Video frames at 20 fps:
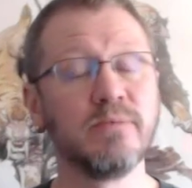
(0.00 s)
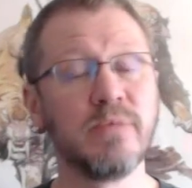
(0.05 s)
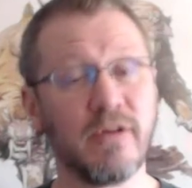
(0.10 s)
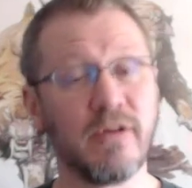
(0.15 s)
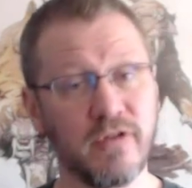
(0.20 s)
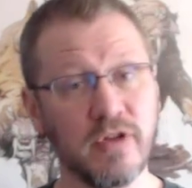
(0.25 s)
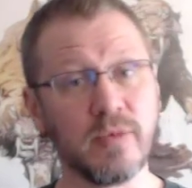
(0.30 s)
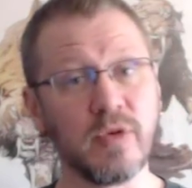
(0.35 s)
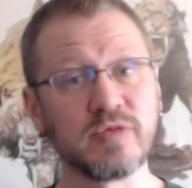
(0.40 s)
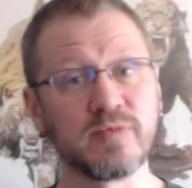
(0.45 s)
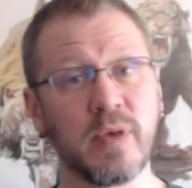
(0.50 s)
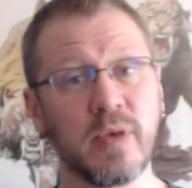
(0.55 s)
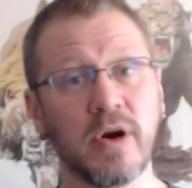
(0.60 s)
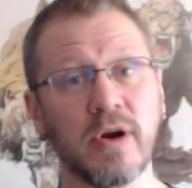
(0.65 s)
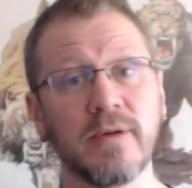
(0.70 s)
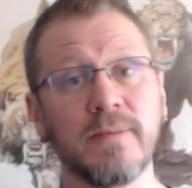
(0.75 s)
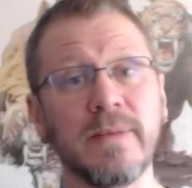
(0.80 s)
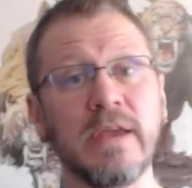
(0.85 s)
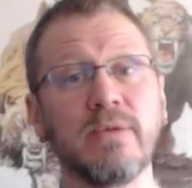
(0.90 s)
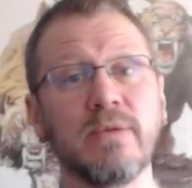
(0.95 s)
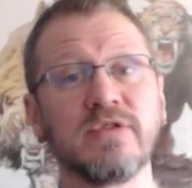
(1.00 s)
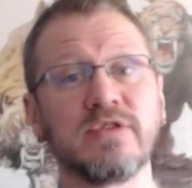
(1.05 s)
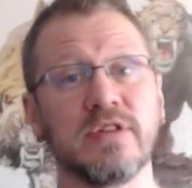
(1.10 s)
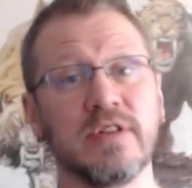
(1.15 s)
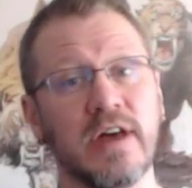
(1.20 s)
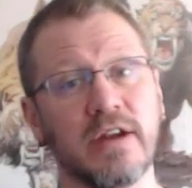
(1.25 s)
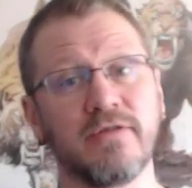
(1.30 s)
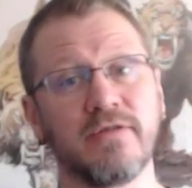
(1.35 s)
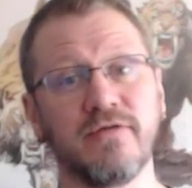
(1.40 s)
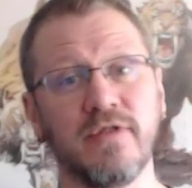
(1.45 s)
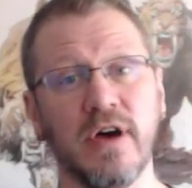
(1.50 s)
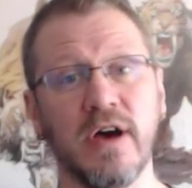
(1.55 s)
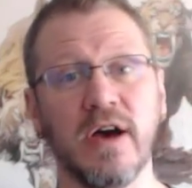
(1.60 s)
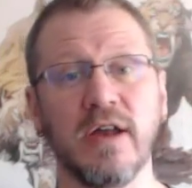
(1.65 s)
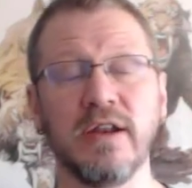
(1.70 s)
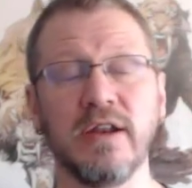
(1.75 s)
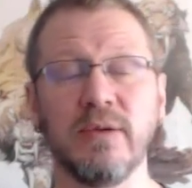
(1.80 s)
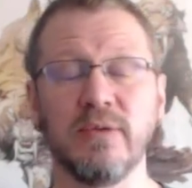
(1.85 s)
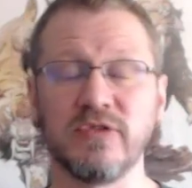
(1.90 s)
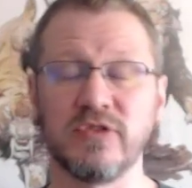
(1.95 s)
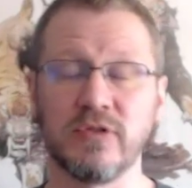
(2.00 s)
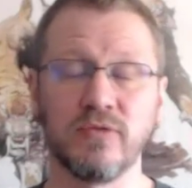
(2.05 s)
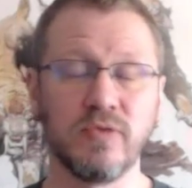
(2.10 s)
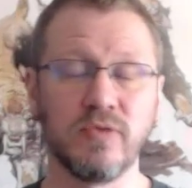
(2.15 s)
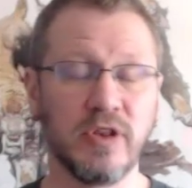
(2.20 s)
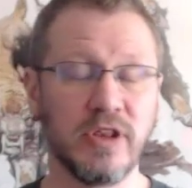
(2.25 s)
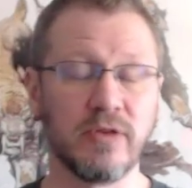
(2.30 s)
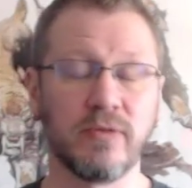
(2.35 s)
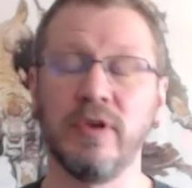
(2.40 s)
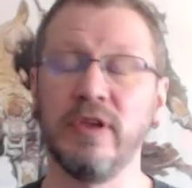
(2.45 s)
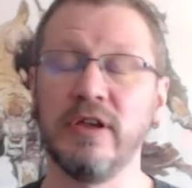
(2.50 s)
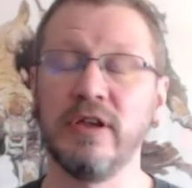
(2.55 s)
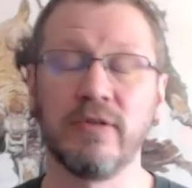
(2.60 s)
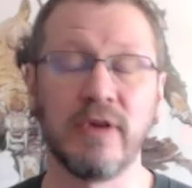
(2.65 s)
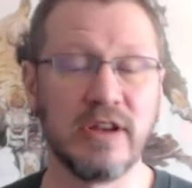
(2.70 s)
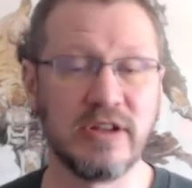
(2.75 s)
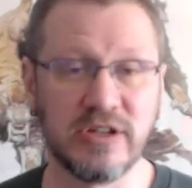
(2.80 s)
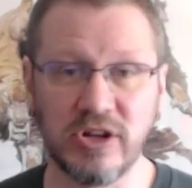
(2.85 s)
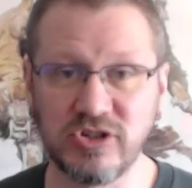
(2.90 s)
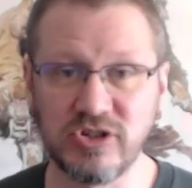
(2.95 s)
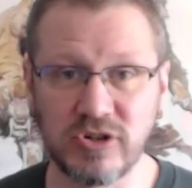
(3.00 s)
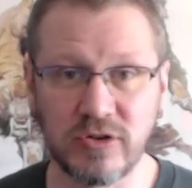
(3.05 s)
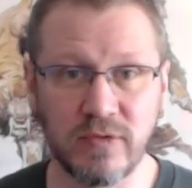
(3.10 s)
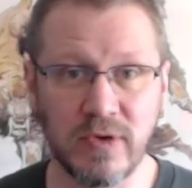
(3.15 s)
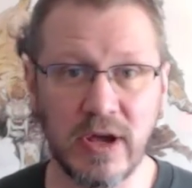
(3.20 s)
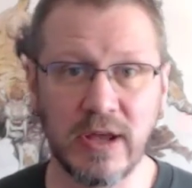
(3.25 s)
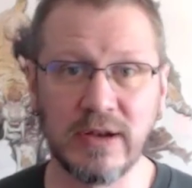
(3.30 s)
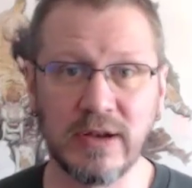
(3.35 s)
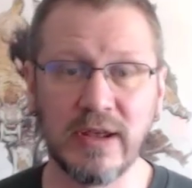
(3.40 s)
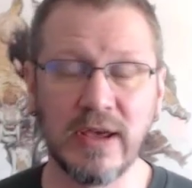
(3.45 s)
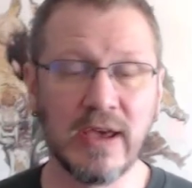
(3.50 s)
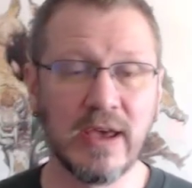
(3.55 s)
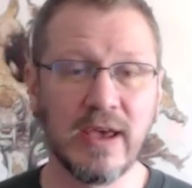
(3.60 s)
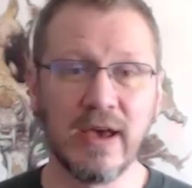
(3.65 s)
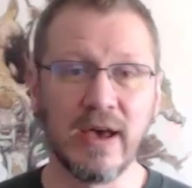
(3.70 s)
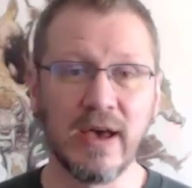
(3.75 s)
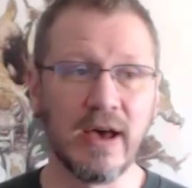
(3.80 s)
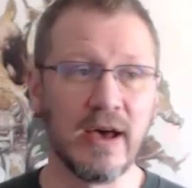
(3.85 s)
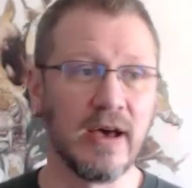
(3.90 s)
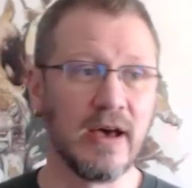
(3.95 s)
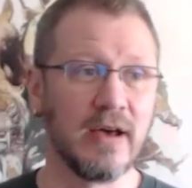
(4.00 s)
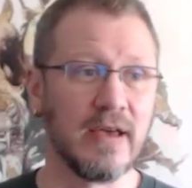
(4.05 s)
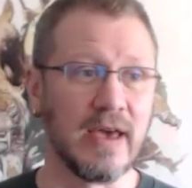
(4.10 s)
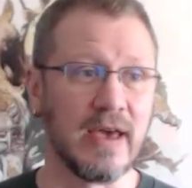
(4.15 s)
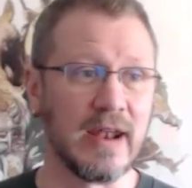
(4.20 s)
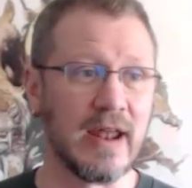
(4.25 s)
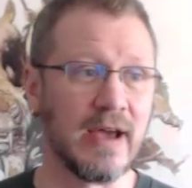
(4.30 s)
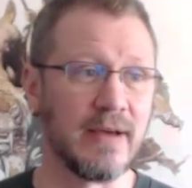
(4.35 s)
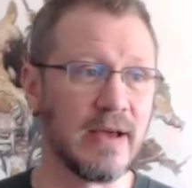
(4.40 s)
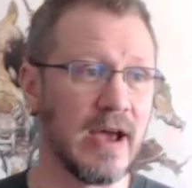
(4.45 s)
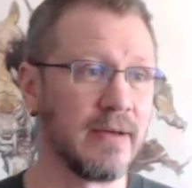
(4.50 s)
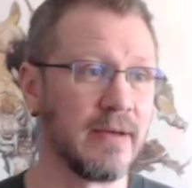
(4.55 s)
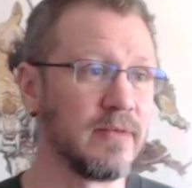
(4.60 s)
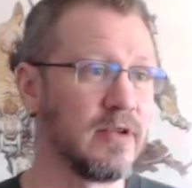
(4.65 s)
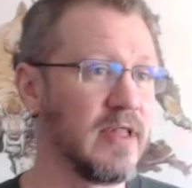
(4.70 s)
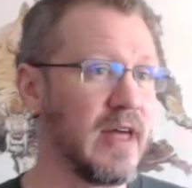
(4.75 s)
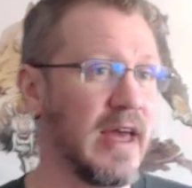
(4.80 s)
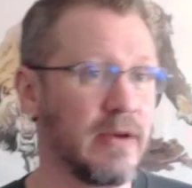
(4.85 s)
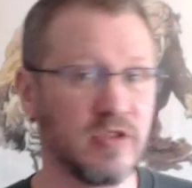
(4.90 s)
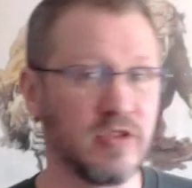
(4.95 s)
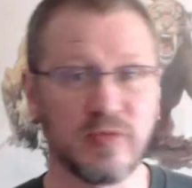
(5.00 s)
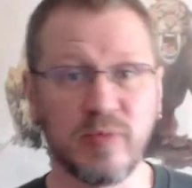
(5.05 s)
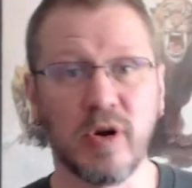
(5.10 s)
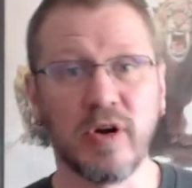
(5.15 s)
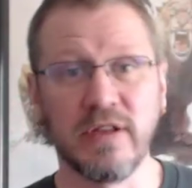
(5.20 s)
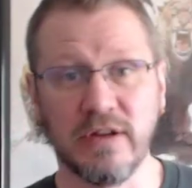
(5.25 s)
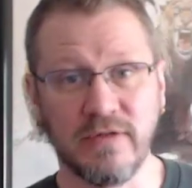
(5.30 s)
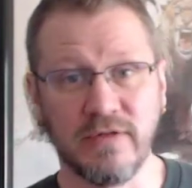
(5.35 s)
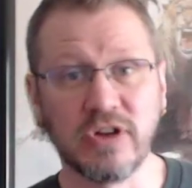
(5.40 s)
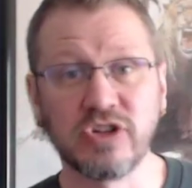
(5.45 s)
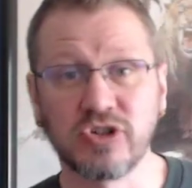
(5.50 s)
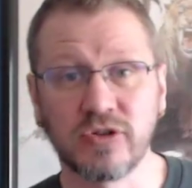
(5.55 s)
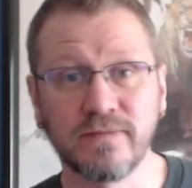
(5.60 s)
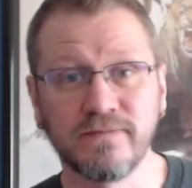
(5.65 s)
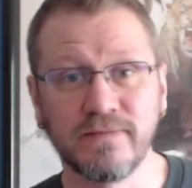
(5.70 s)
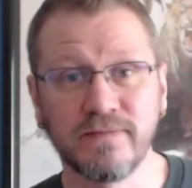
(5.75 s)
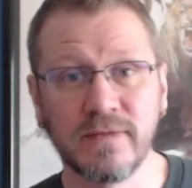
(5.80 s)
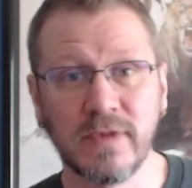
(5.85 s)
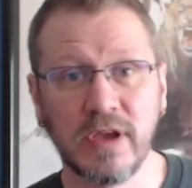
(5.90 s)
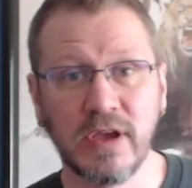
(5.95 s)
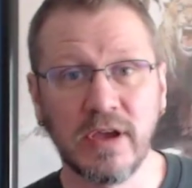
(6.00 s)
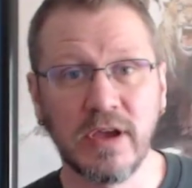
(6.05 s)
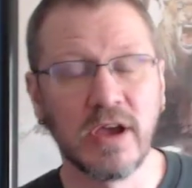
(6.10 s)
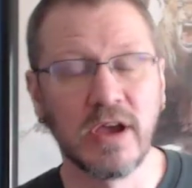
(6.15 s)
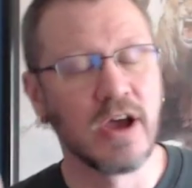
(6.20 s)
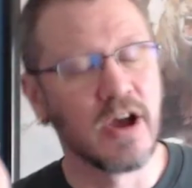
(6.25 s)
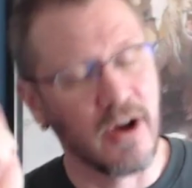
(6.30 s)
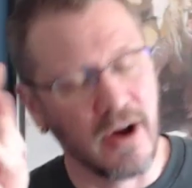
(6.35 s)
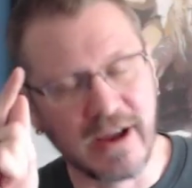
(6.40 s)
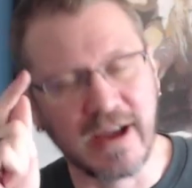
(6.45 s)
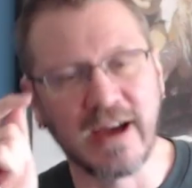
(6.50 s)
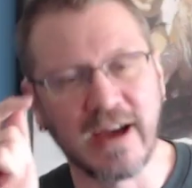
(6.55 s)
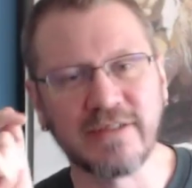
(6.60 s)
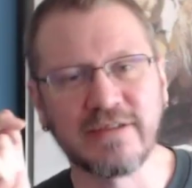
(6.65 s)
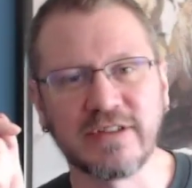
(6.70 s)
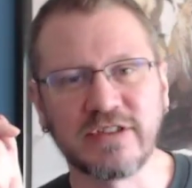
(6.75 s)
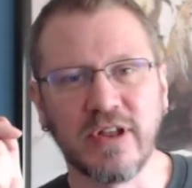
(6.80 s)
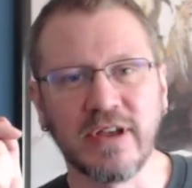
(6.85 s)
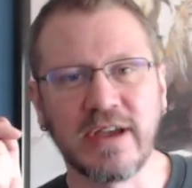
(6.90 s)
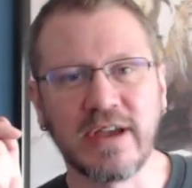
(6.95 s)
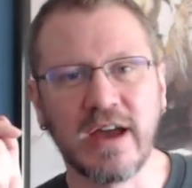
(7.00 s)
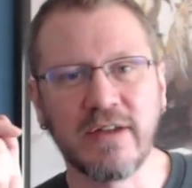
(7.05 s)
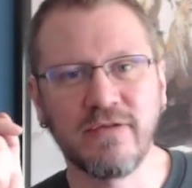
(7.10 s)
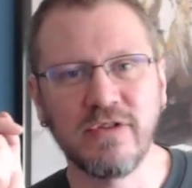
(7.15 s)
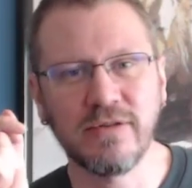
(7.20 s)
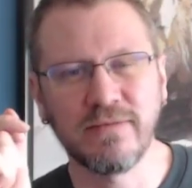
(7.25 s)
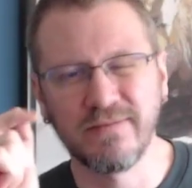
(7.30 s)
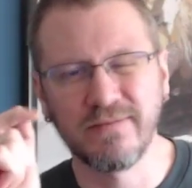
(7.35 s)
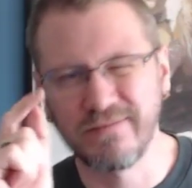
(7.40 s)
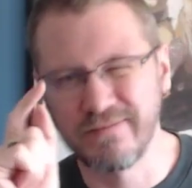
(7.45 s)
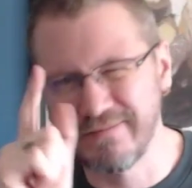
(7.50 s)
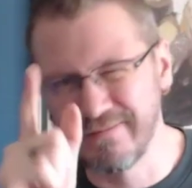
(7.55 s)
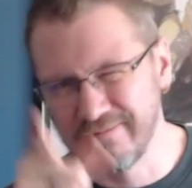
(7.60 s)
But for the most part, it was a lot of fun. It was a really, really great dungeon run, and I'm glad it was part of the adventure. All right, guys, that's all I got for you.